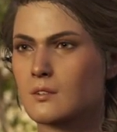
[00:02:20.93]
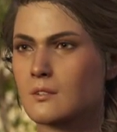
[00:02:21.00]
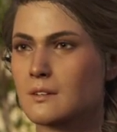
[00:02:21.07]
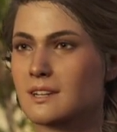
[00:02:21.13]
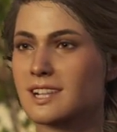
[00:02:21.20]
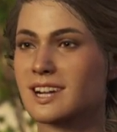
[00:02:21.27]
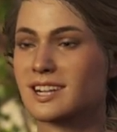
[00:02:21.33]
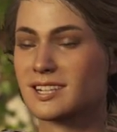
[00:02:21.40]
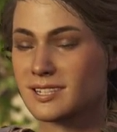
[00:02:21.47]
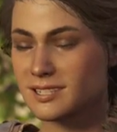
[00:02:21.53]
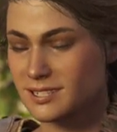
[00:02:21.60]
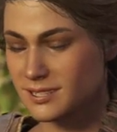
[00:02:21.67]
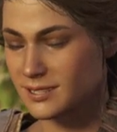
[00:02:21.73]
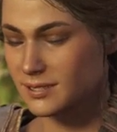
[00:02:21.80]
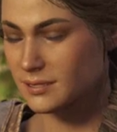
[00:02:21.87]

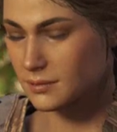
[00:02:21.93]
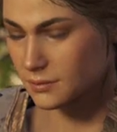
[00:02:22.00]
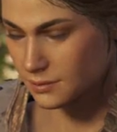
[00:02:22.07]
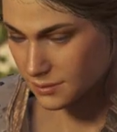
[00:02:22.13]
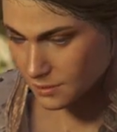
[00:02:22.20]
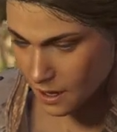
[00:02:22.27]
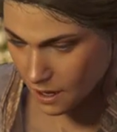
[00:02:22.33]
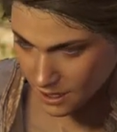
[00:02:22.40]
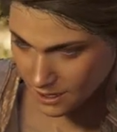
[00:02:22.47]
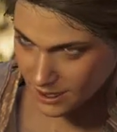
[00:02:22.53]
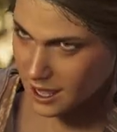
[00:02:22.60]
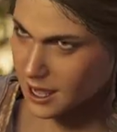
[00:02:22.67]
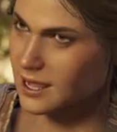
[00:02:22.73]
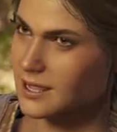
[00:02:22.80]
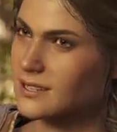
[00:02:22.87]
Duris?
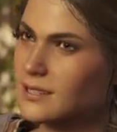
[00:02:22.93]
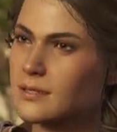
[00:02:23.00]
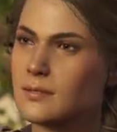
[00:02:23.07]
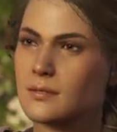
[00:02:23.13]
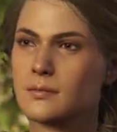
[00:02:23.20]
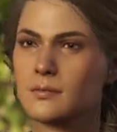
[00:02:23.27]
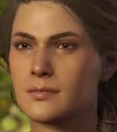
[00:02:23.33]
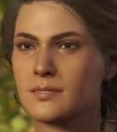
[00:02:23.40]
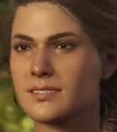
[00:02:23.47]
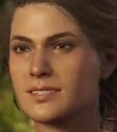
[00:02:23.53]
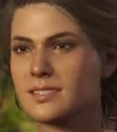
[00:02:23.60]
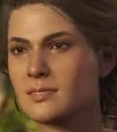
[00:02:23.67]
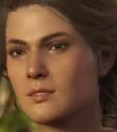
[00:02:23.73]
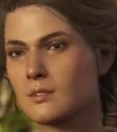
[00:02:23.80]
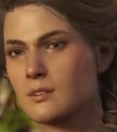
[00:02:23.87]
Again?
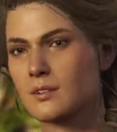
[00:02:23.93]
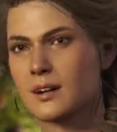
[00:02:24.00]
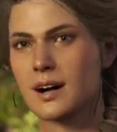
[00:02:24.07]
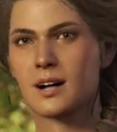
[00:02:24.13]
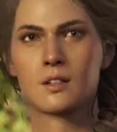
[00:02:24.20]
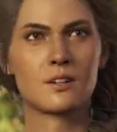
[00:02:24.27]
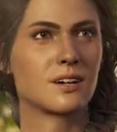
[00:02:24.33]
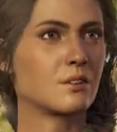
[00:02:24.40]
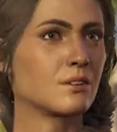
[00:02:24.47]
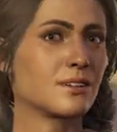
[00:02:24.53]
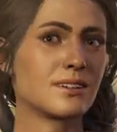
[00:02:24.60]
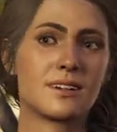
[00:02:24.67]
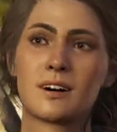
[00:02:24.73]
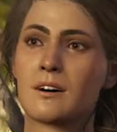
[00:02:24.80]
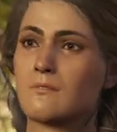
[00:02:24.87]
Why do
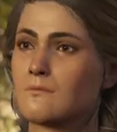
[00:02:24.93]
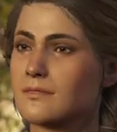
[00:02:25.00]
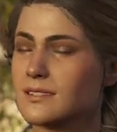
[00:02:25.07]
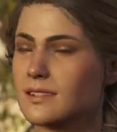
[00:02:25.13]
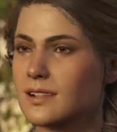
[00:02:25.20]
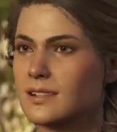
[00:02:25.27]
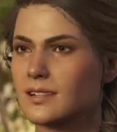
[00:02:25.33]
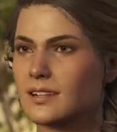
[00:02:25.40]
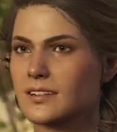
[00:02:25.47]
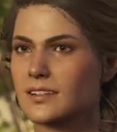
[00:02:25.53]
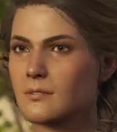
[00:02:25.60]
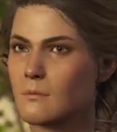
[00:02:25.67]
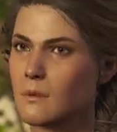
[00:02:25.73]
you keep lending